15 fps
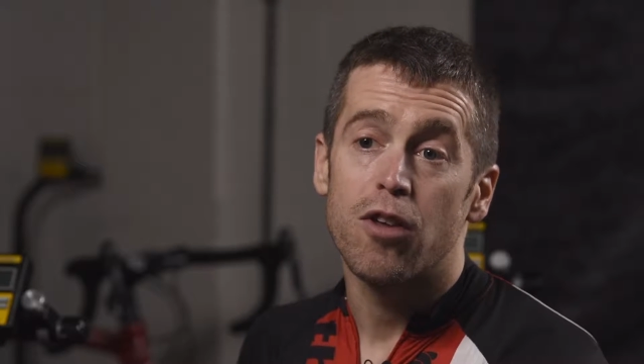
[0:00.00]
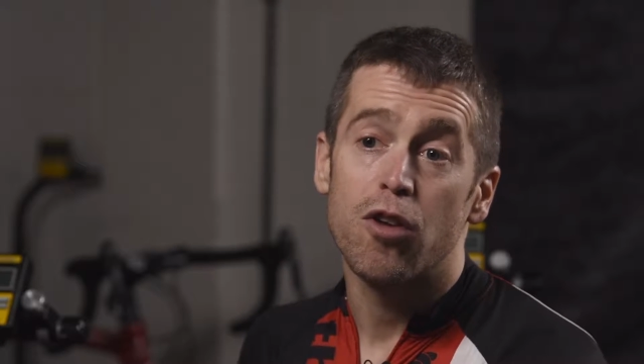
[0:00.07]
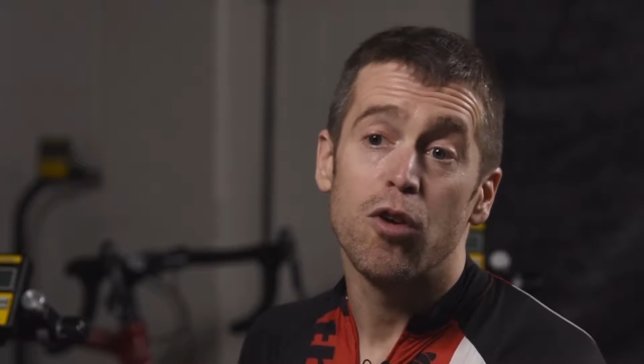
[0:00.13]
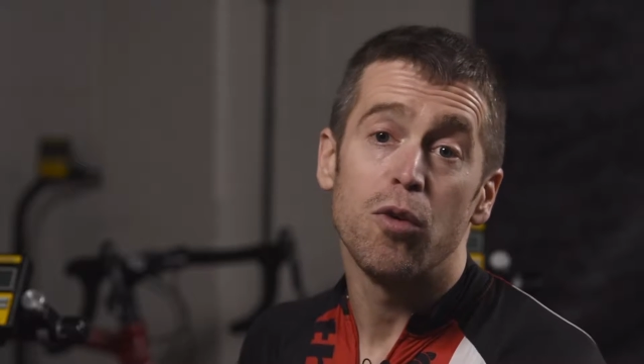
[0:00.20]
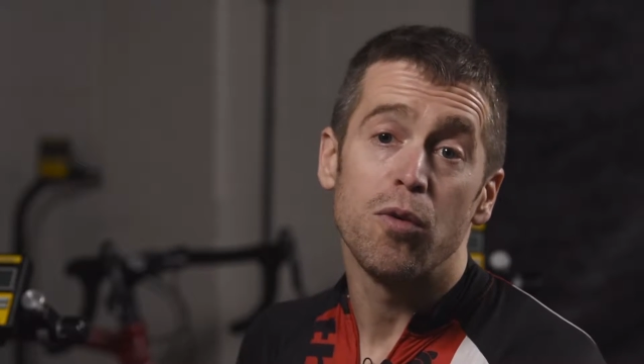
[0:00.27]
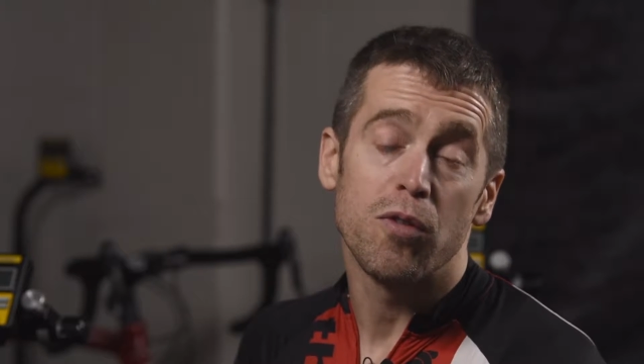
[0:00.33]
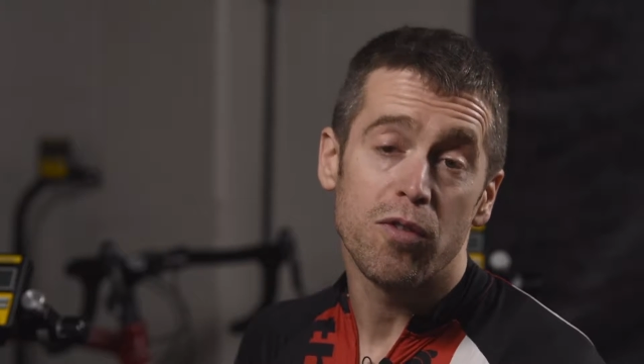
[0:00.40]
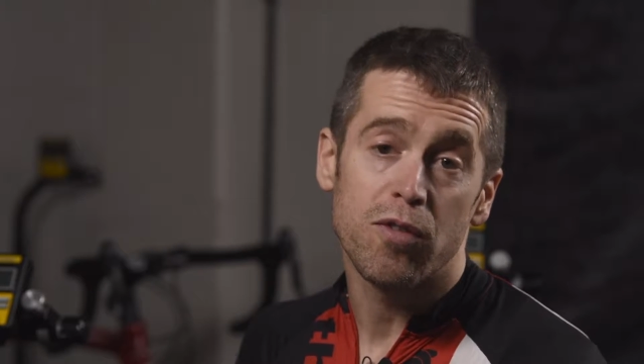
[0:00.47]

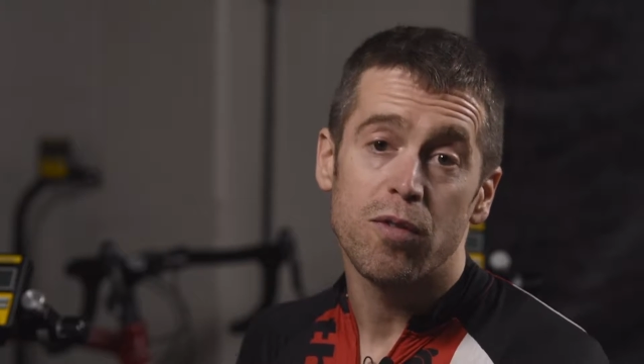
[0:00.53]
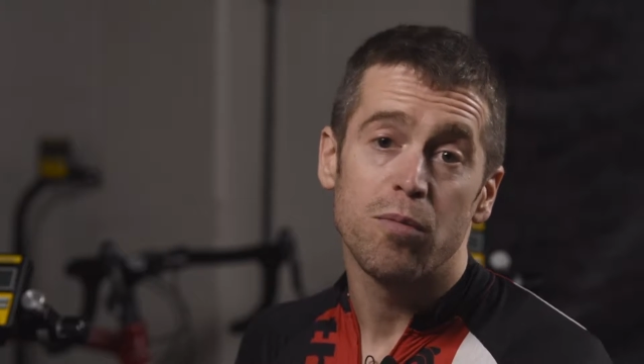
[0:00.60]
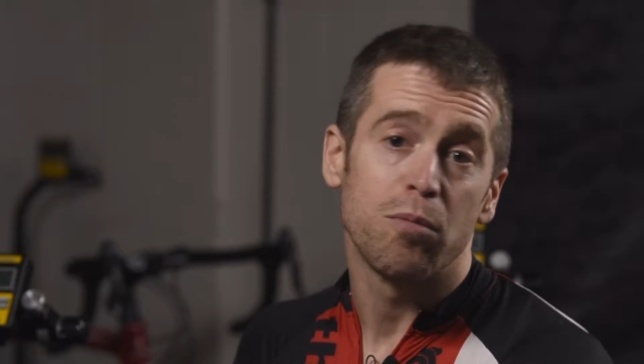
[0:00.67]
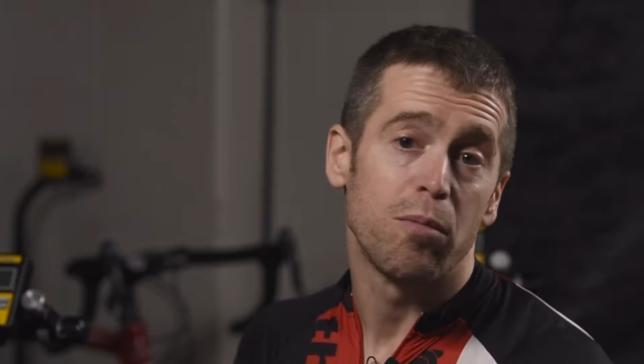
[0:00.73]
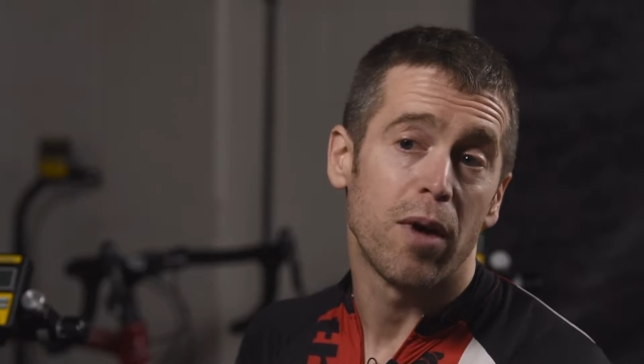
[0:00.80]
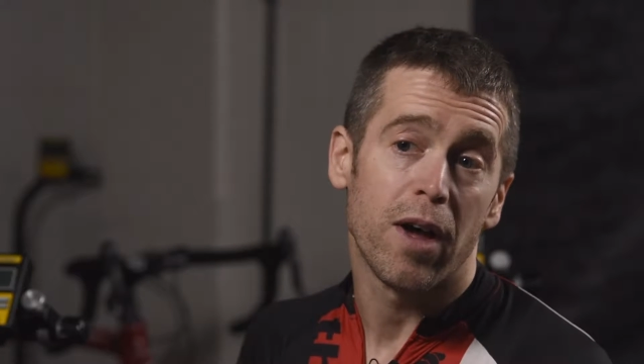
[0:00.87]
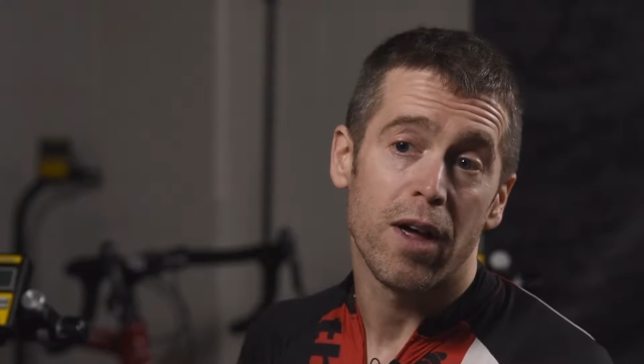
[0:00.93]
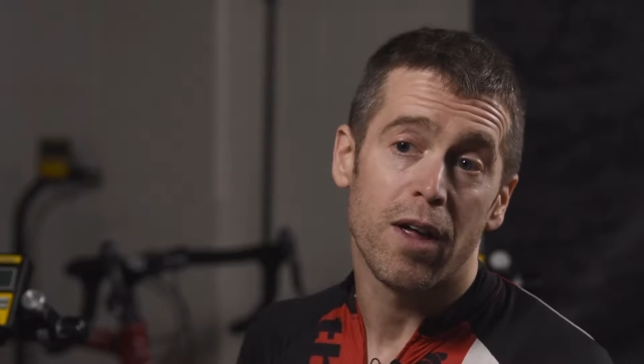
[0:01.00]
use
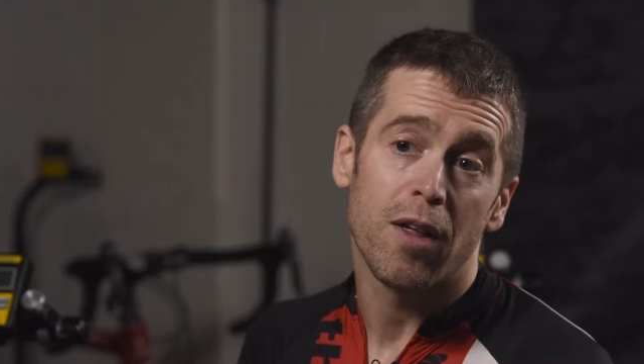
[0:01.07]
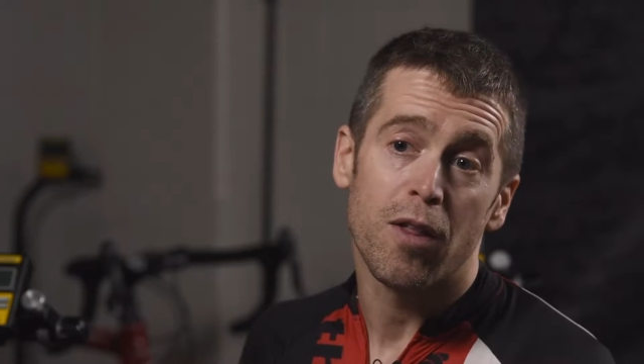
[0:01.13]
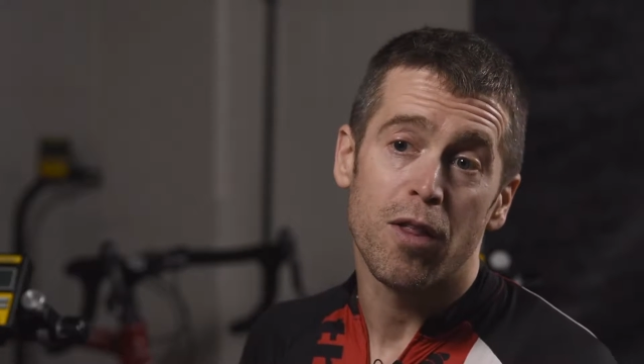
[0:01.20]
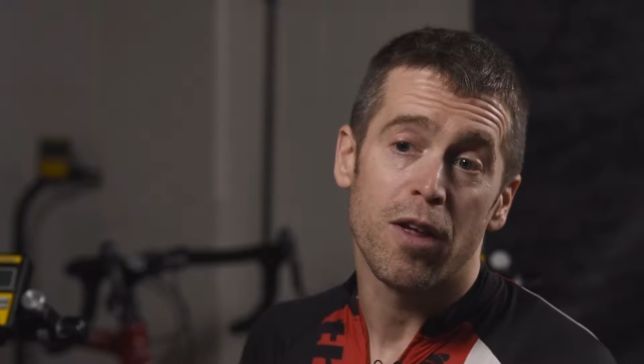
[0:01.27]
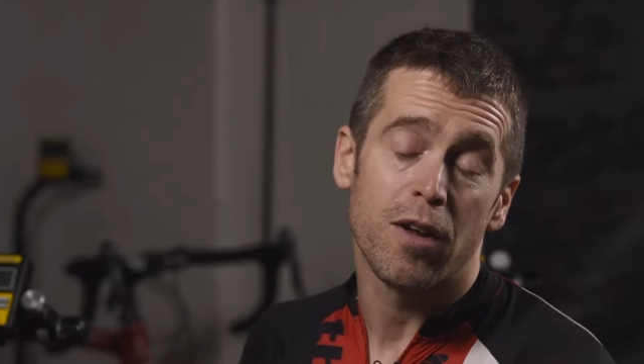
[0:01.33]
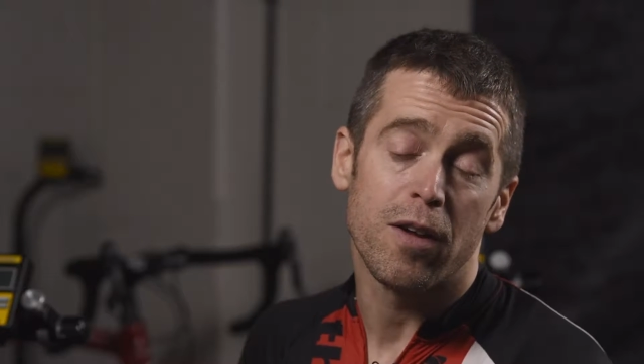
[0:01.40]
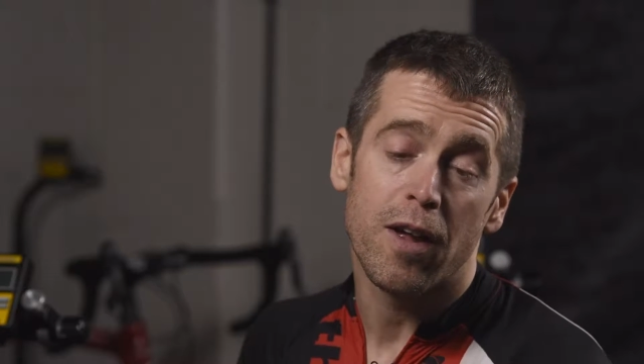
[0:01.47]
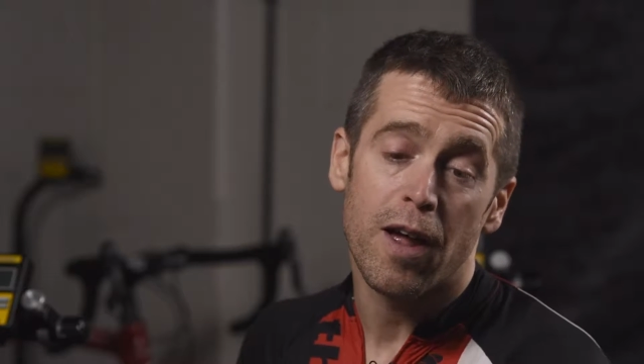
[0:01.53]

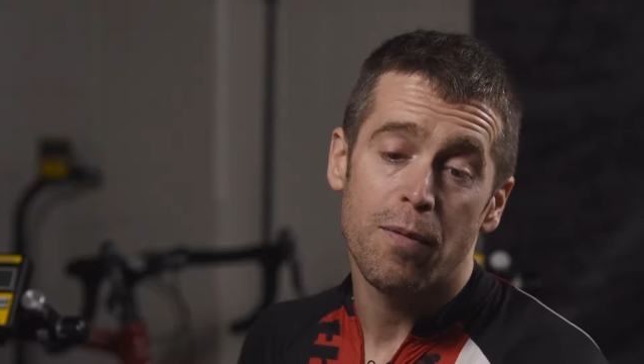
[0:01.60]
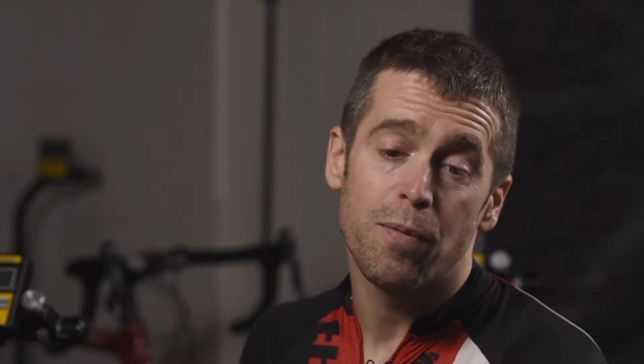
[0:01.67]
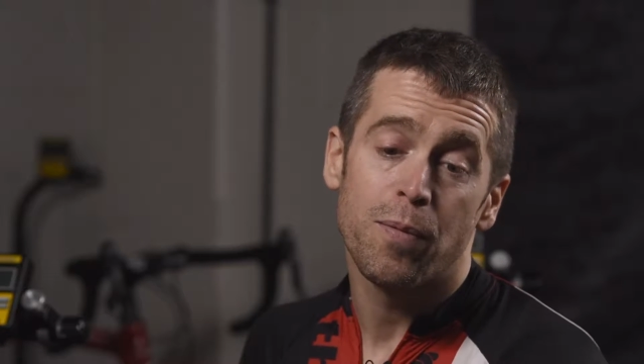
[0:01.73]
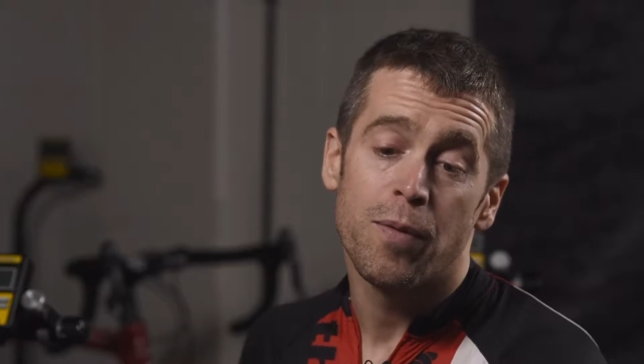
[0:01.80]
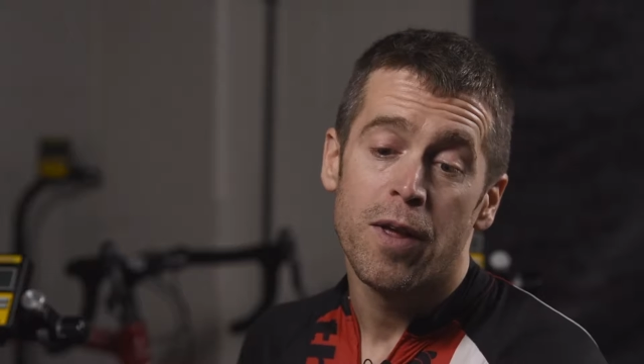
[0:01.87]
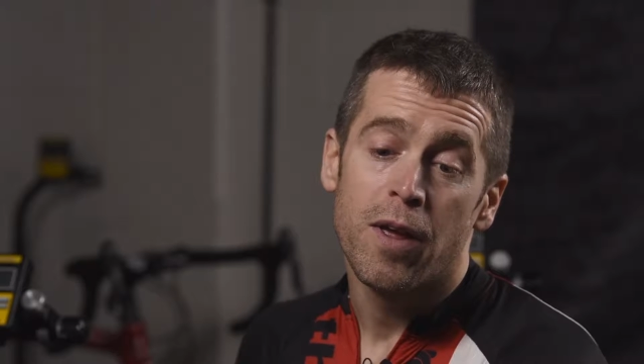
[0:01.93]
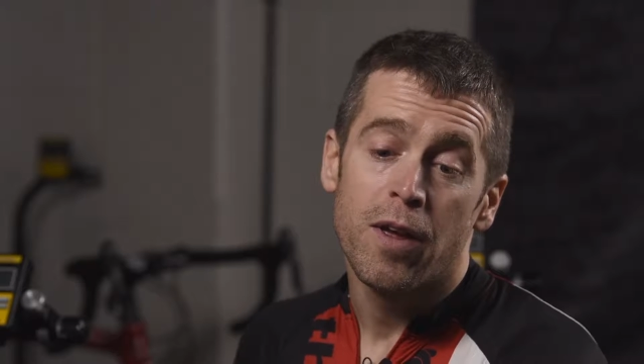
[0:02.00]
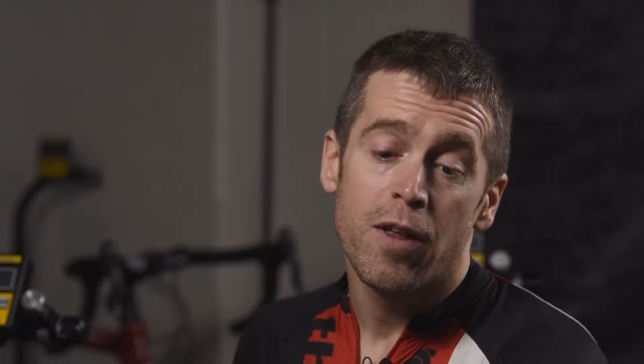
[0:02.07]

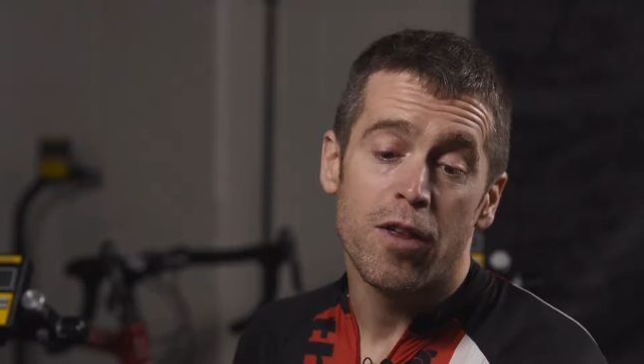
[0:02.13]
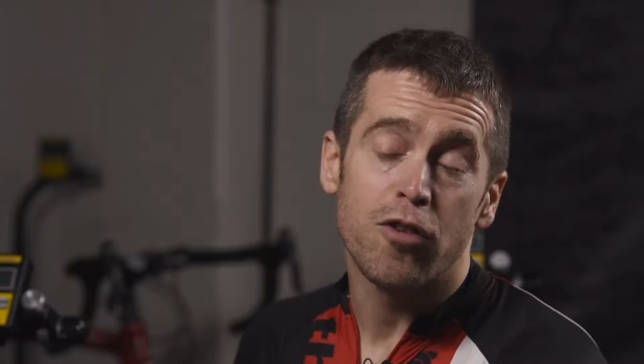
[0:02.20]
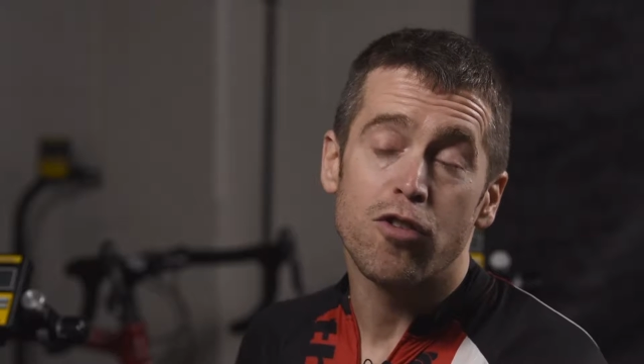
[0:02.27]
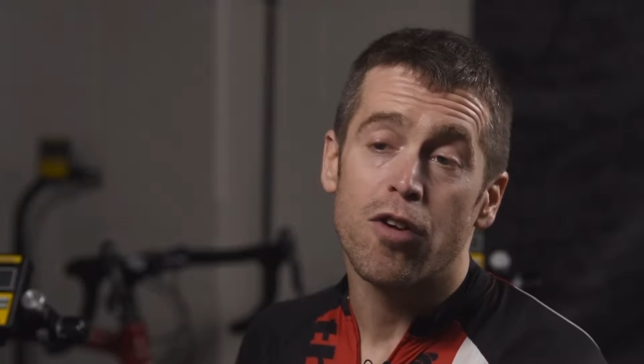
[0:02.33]
the